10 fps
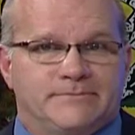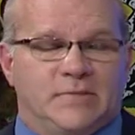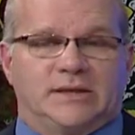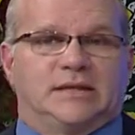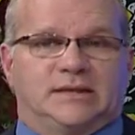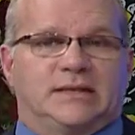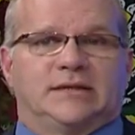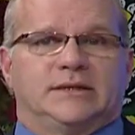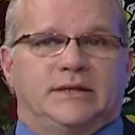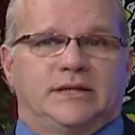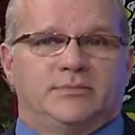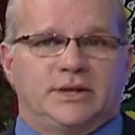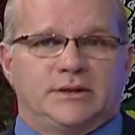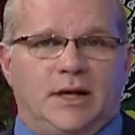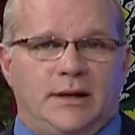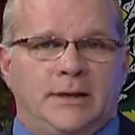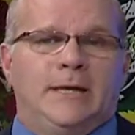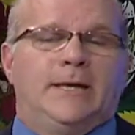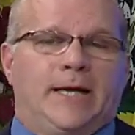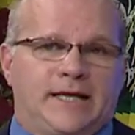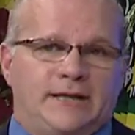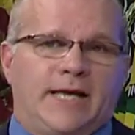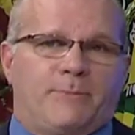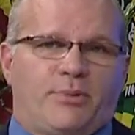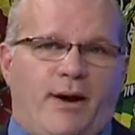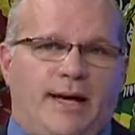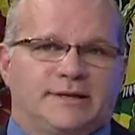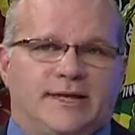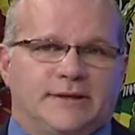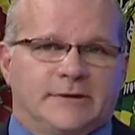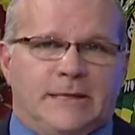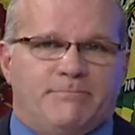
It just doesn't need to be done. And in that process,